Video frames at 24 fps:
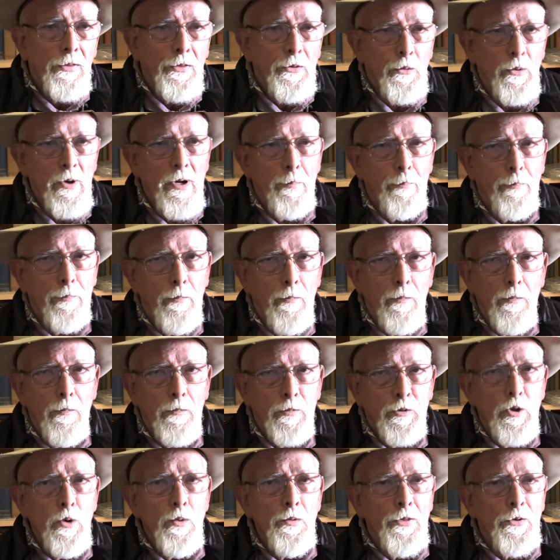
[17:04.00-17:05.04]
2
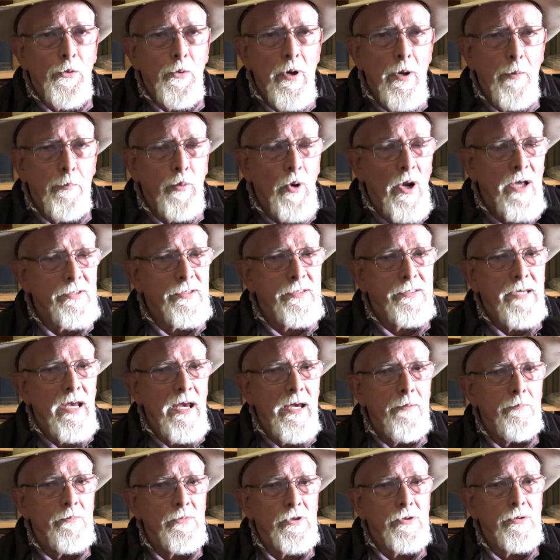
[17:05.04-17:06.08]
3 abreast
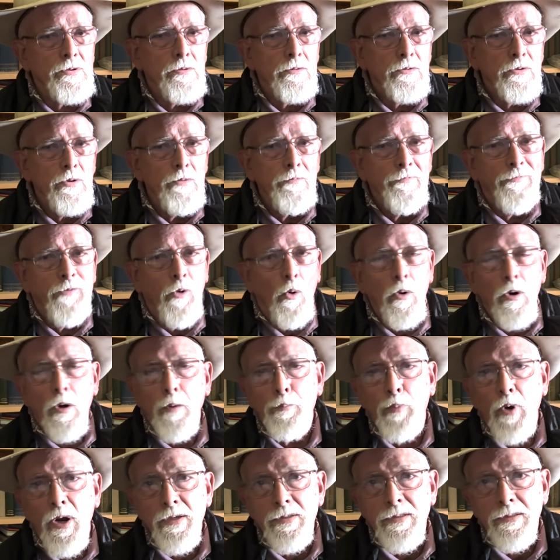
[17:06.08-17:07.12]
teams, 2 4
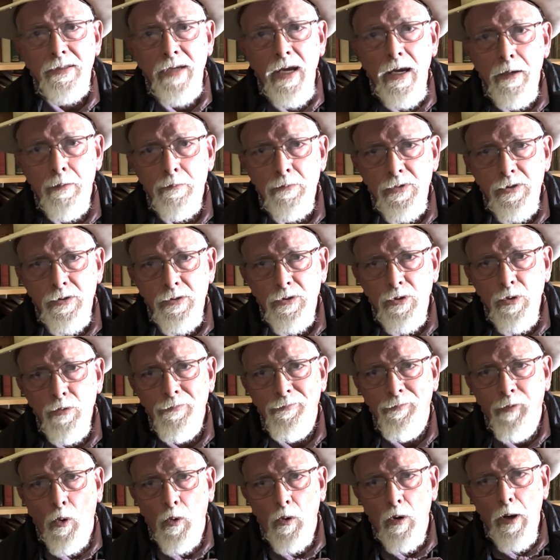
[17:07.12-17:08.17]
abreast teams, 2
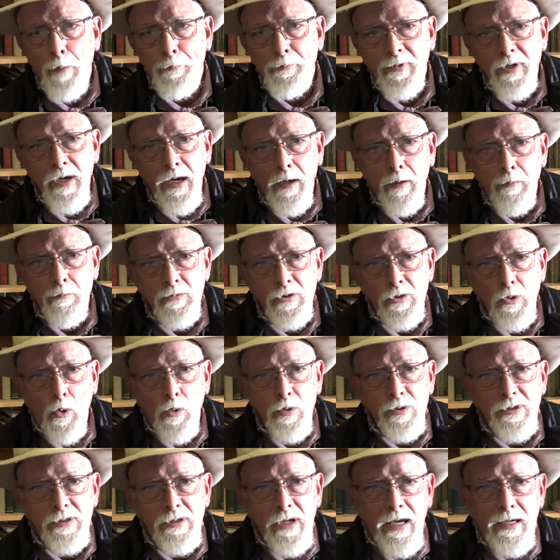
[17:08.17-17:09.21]
4 up teams, or
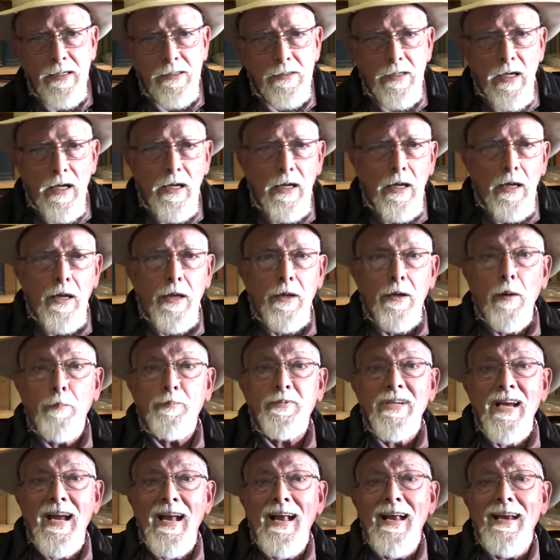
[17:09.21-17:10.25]
6 and up
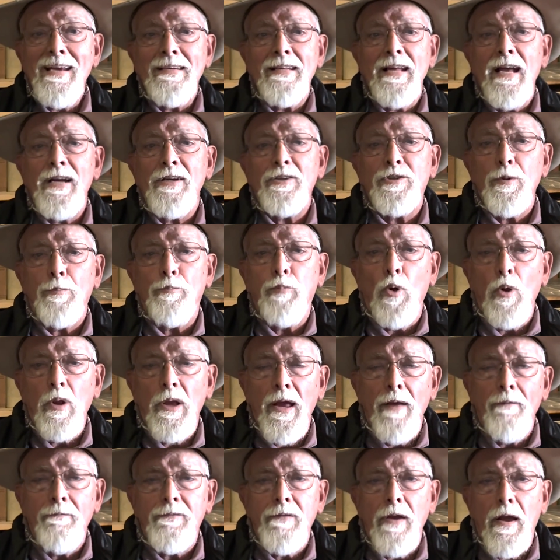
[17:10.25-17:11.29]
to 8 head to pull
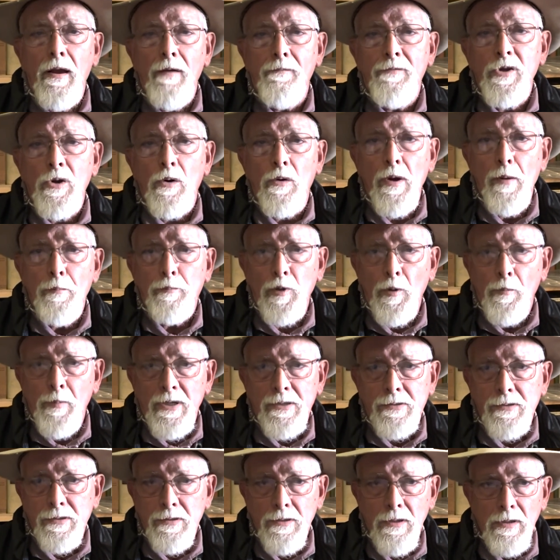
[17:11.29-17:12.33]
heavier
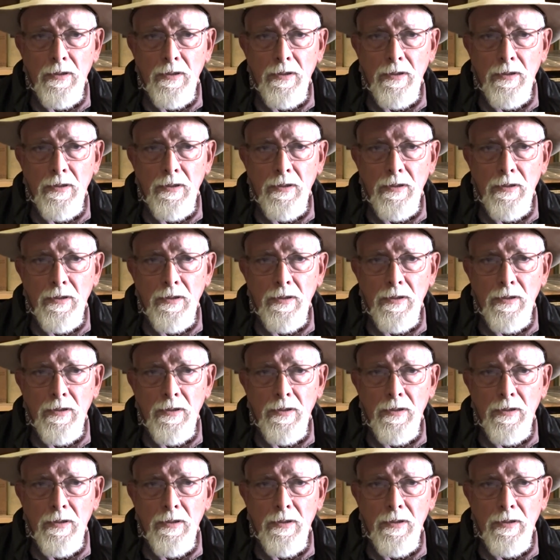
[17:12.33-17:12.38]
implements.